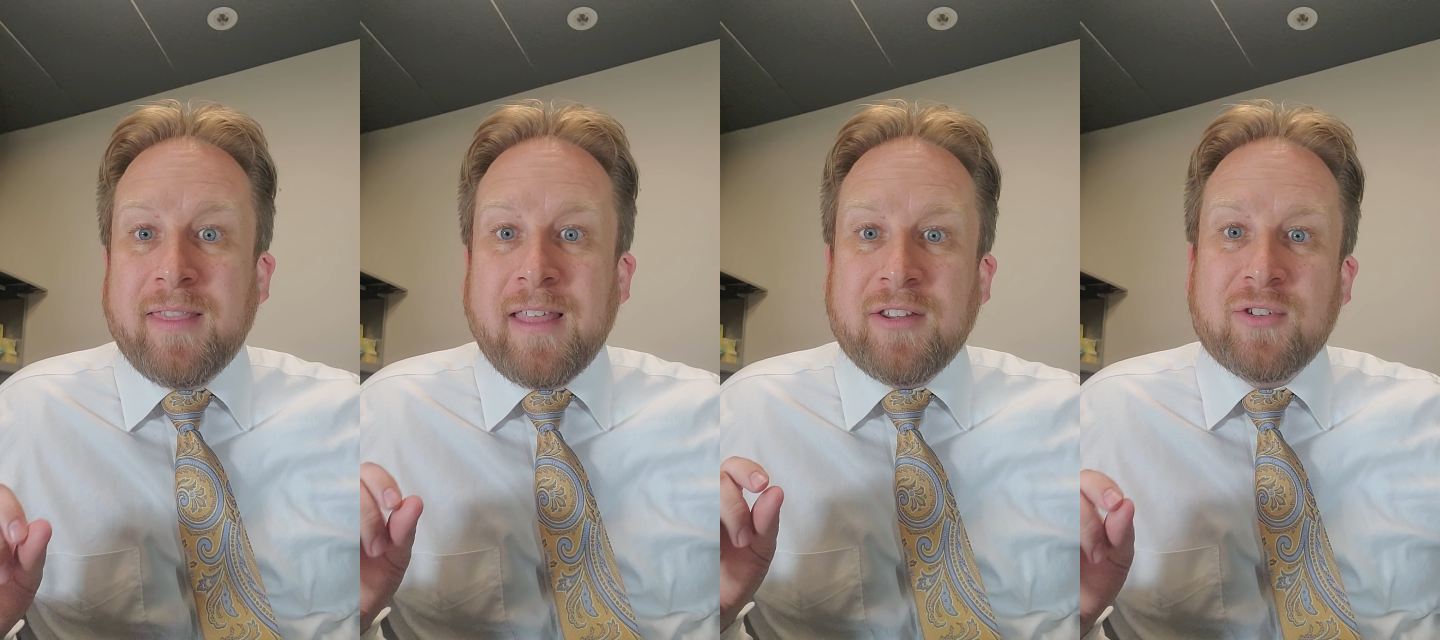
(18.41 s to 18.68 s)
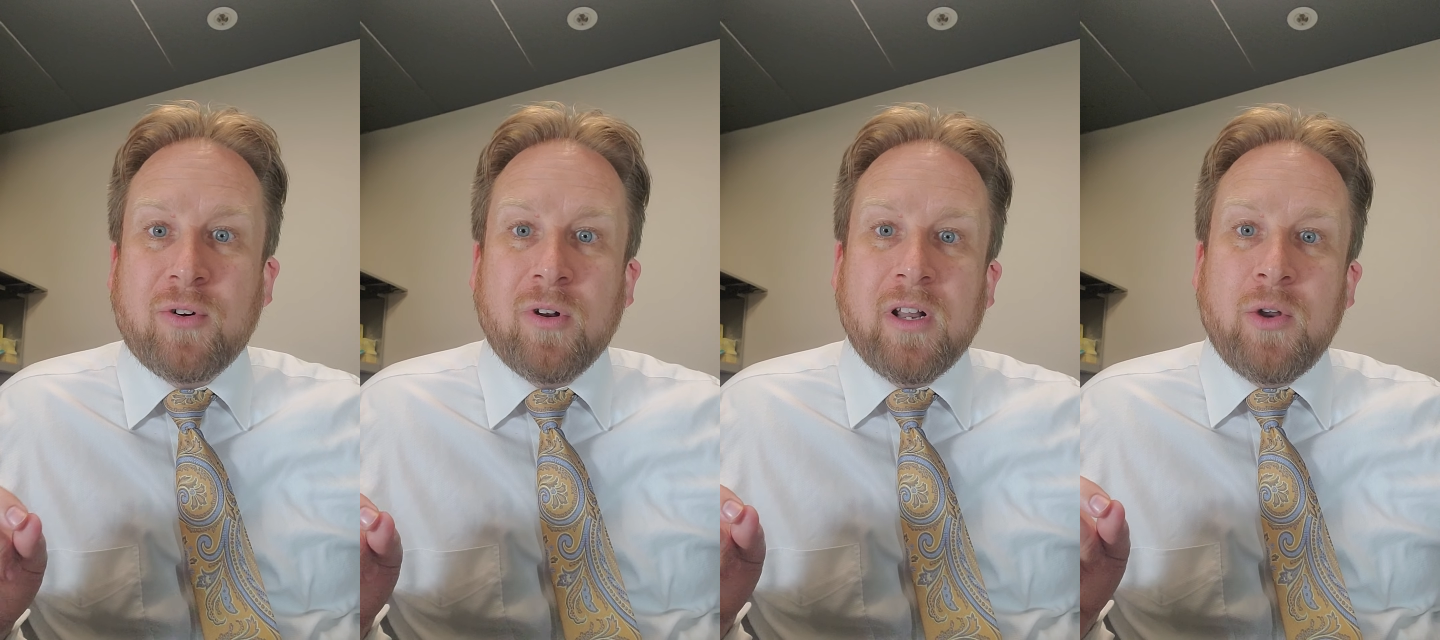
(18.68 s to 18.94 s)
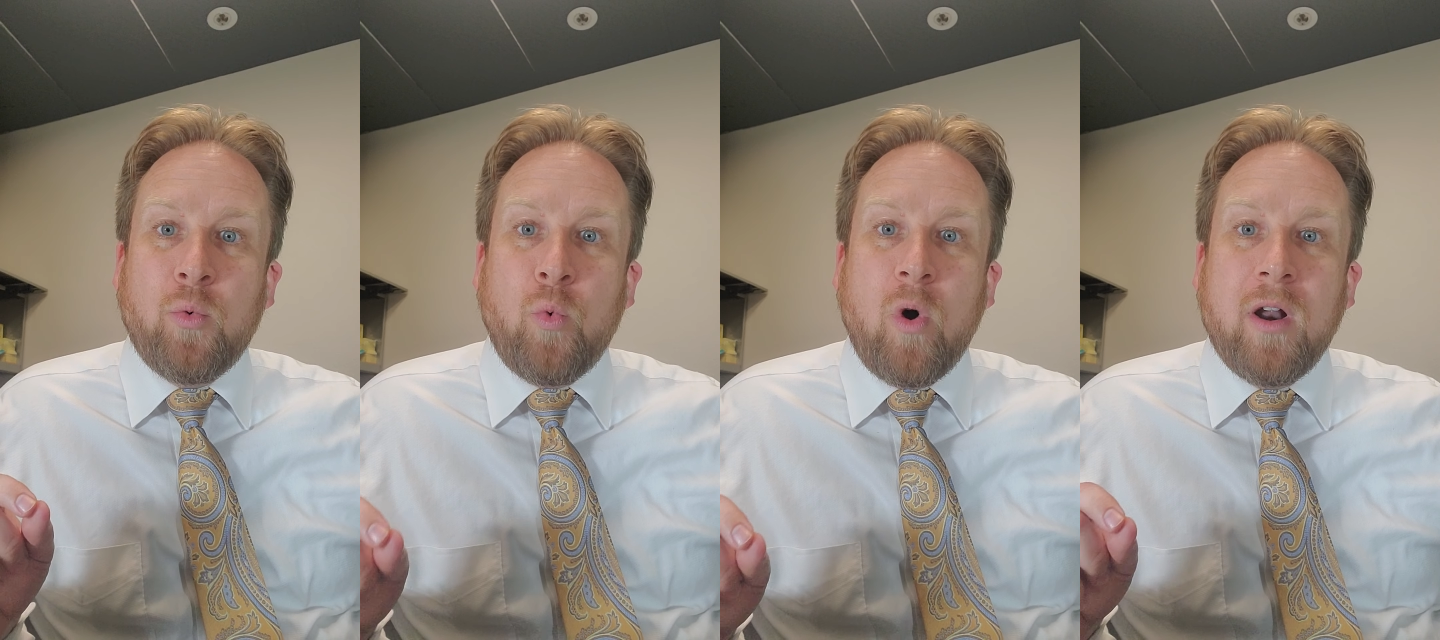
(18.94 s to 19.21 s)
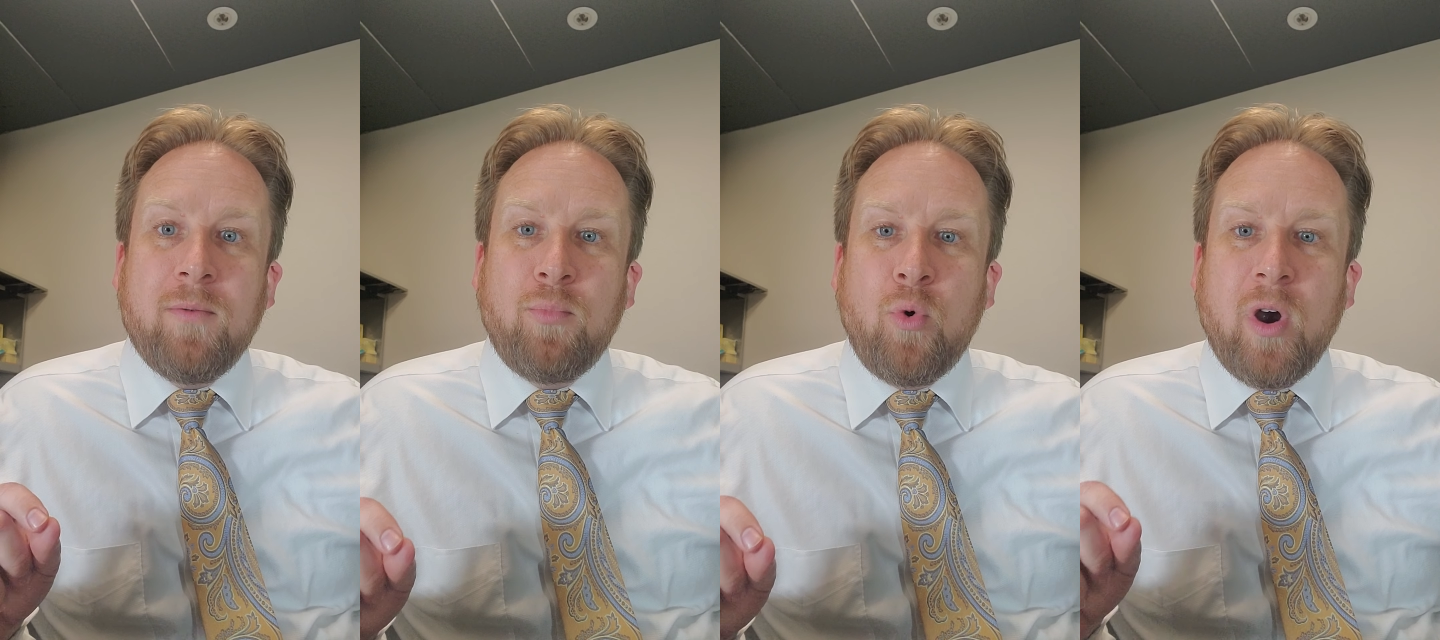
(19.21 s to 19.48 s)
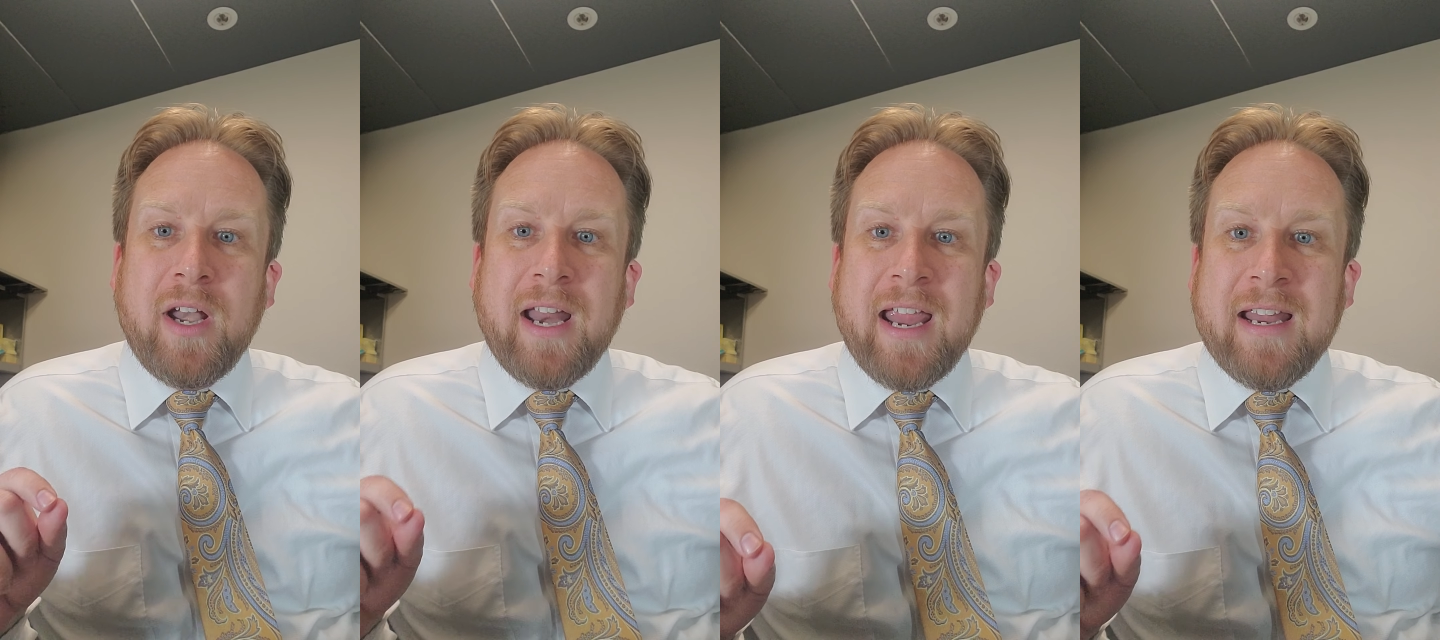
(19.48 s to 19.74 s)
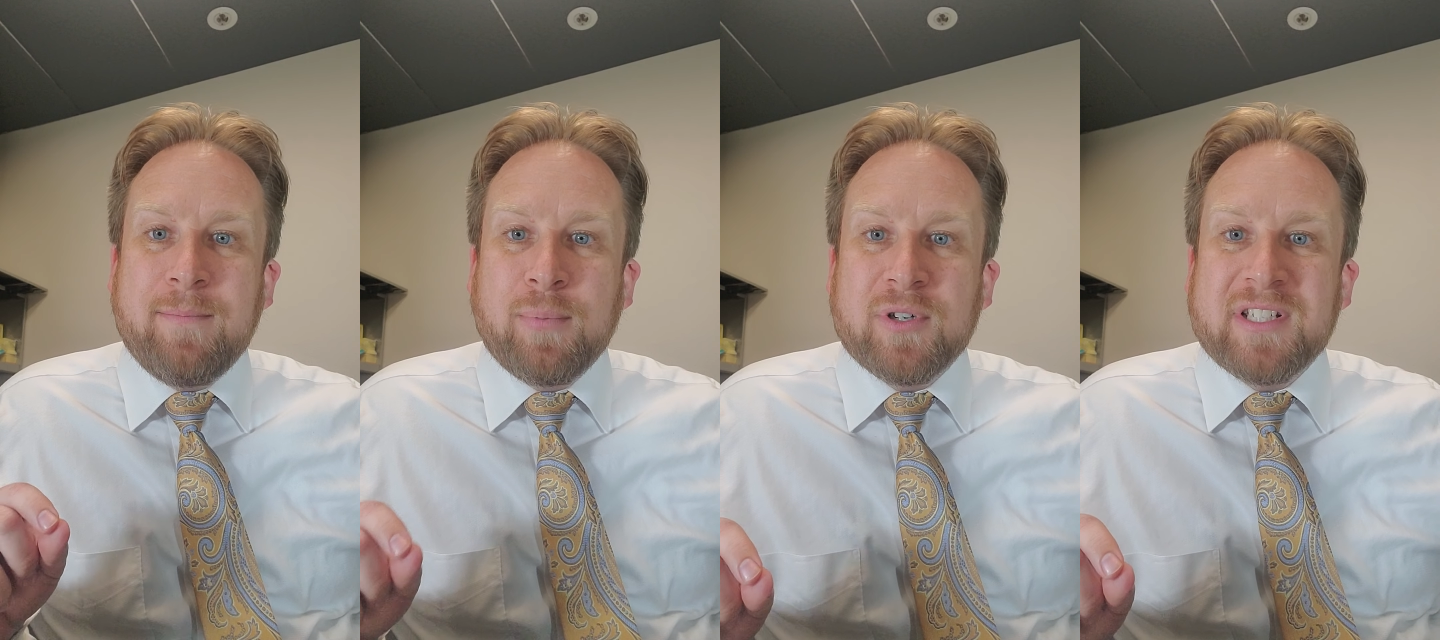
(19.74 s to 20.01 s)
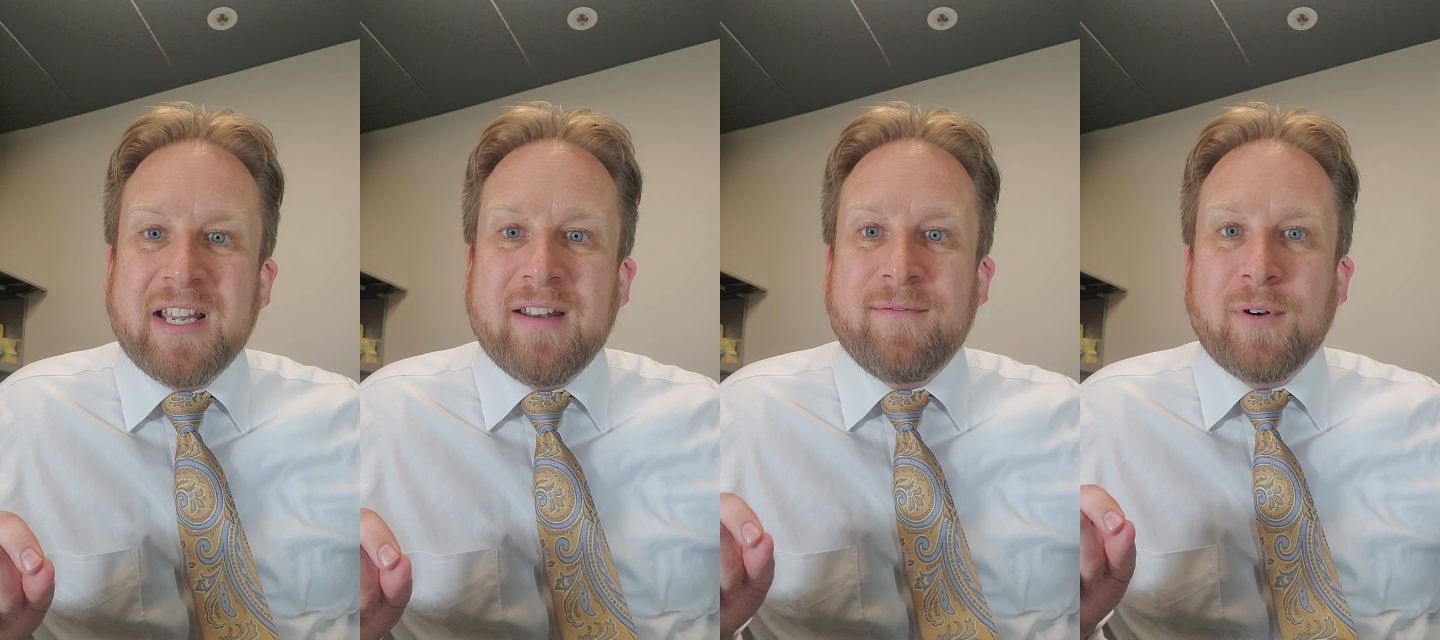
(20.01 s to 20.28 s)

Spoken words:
That's currently 1.8%